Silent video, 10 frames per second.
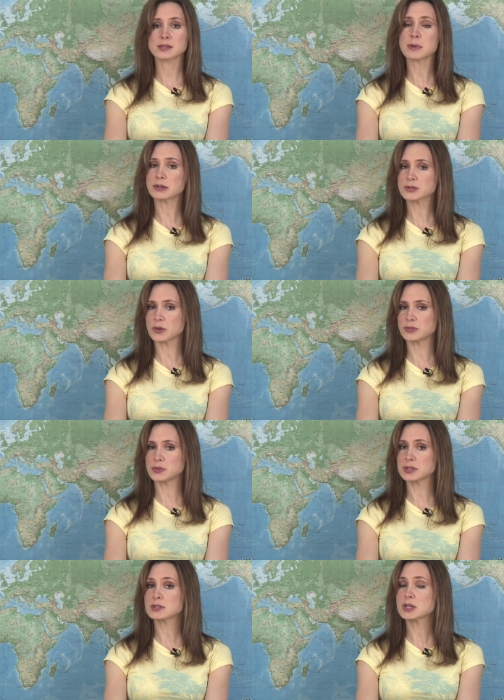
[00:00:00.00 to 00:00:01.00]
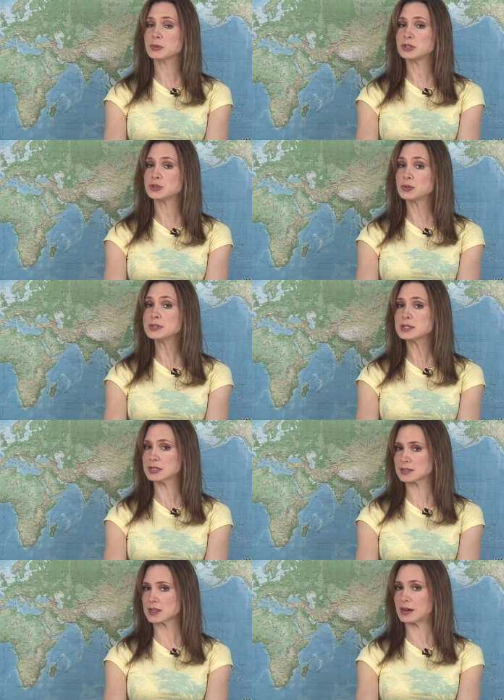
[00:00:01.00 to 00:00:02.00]
Is Microsoft using Sony
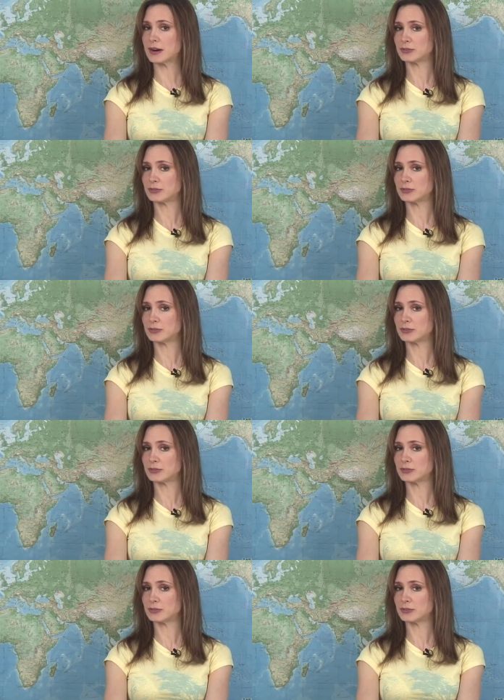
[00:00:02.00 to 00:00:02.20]
joysticks in their